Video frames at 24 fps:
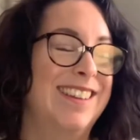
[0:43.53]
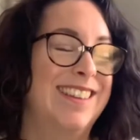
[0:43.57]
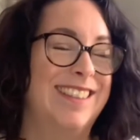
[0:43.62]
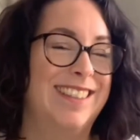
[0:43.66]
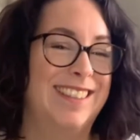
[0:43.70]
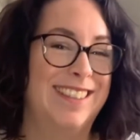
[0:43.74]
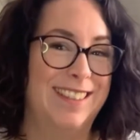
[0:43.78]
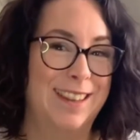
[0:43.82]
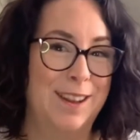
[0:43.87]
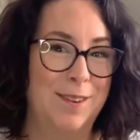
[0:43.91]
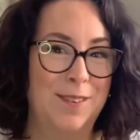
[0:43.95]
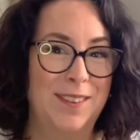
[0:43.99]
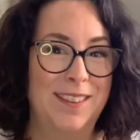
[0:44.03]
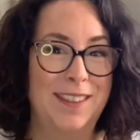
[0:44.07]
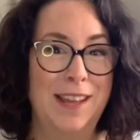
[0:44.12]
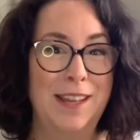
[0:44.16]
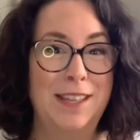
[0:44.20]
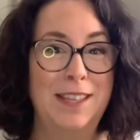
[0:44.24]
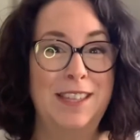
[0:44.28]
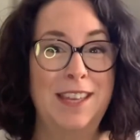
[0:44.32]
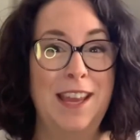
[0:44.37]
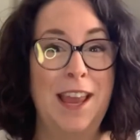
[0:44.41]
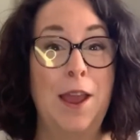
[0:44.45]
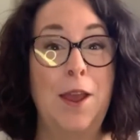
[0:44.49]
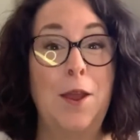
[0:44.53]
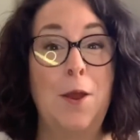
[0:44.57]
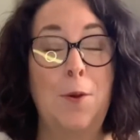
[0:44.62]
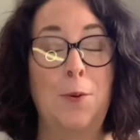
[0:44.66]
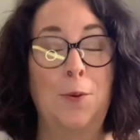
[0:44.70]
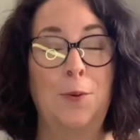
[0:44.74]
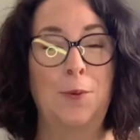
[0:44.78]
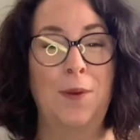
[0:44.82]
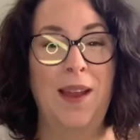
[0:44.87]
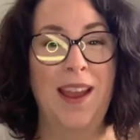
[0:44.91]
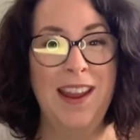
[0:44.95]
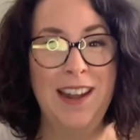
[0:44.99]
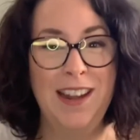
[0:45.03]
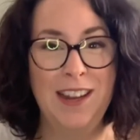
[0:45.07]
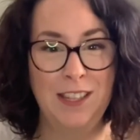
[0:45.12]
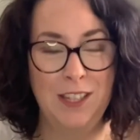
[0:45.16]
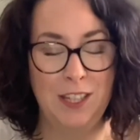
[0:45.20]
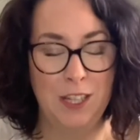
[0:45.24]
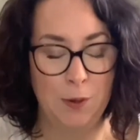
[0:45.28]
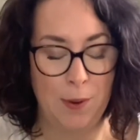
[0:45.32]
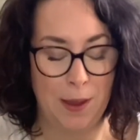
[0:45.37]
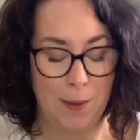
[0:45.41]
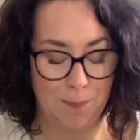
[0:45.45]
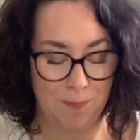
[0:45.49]
So let's get right
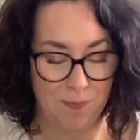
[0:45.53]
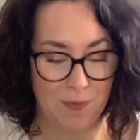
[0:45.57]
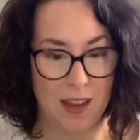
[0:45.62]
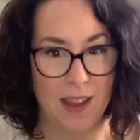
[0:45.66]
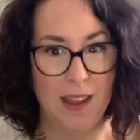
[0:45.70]
into it.